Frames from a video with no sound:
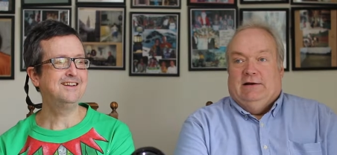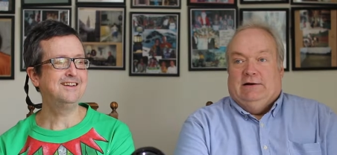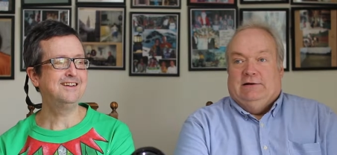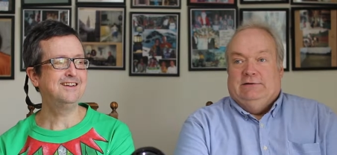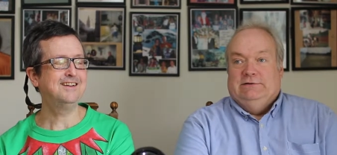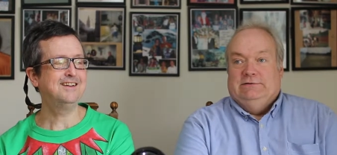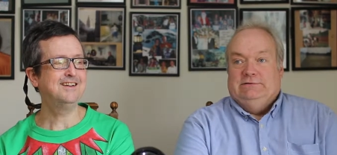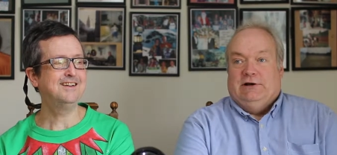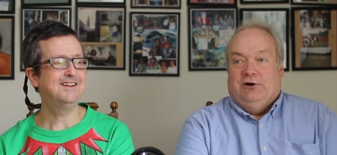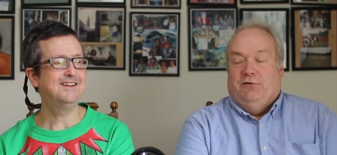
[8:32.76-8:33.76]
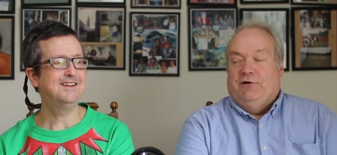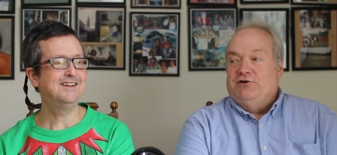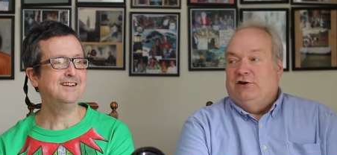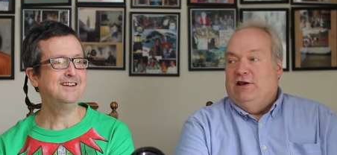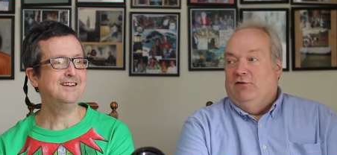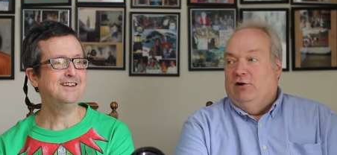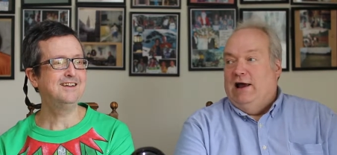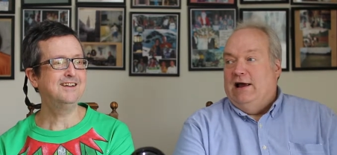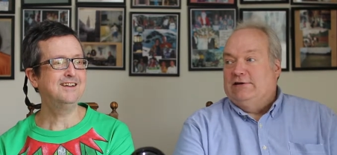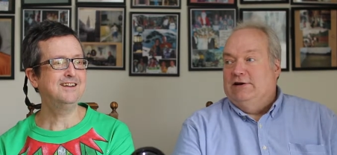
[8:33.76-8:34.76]
Speaker 1: uh, I don't know if I should give her
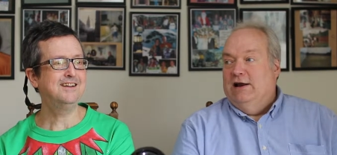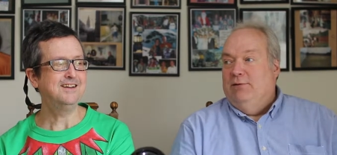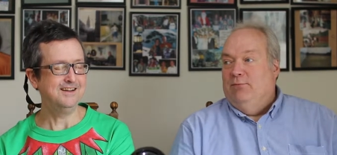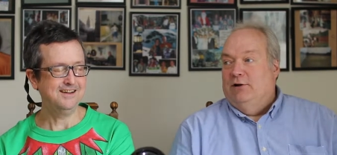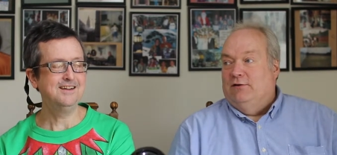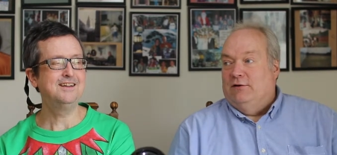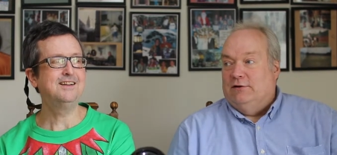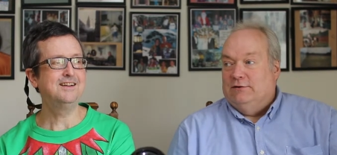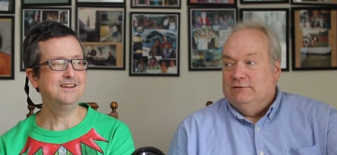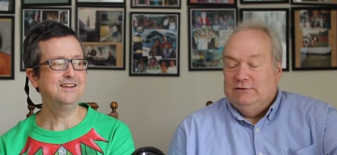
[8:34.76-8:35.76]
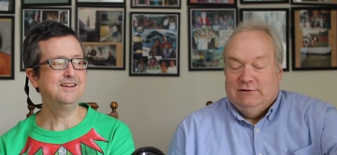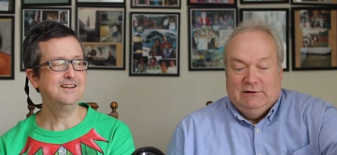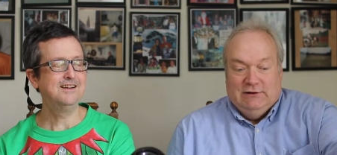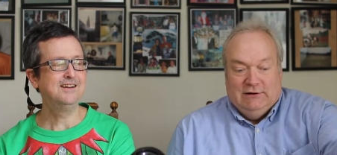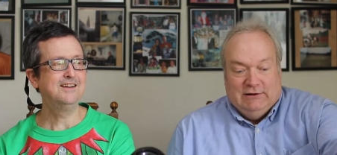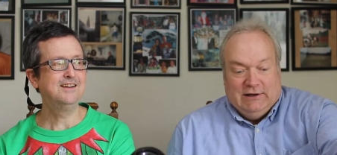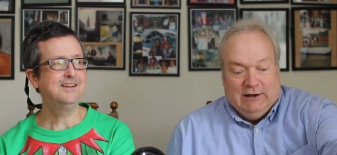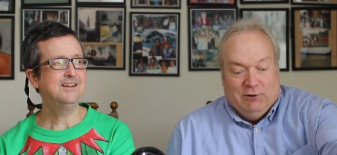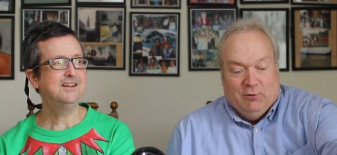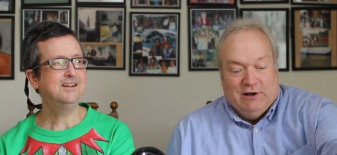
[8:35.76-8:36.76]
last name, but, uh,
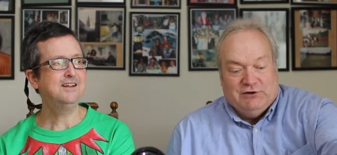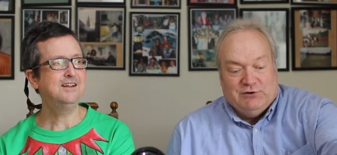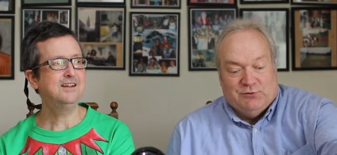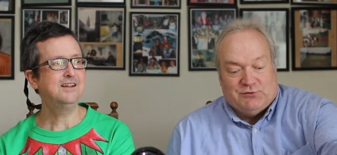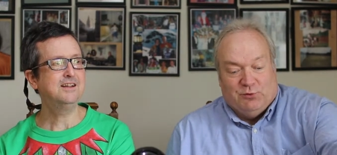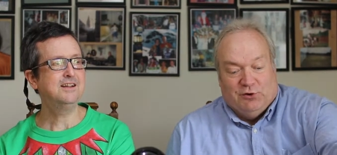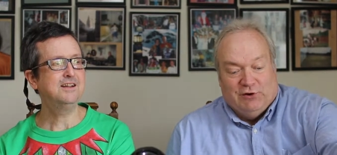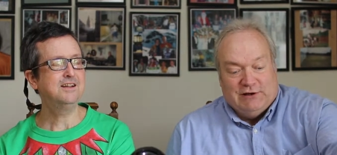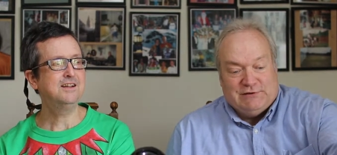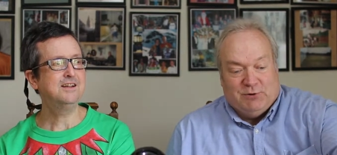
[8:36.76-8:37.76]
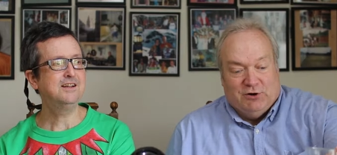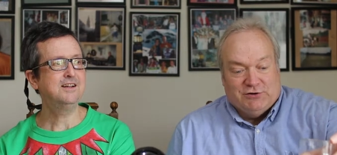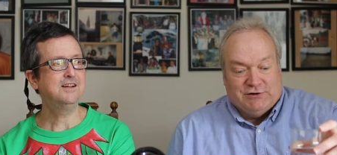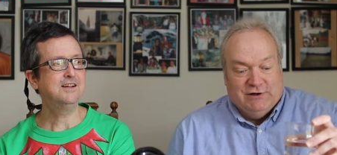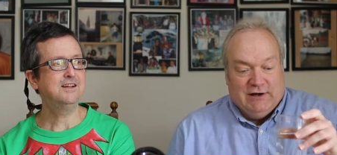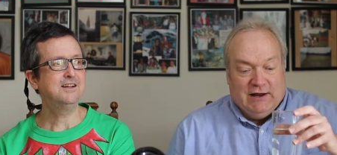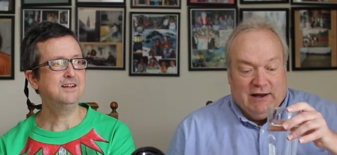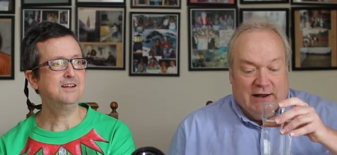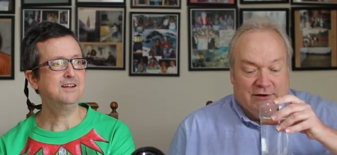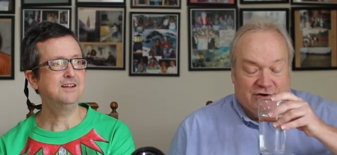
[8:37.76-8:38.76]
Anyway, she was a real nice person,
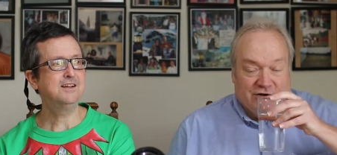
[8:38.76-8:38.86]
and she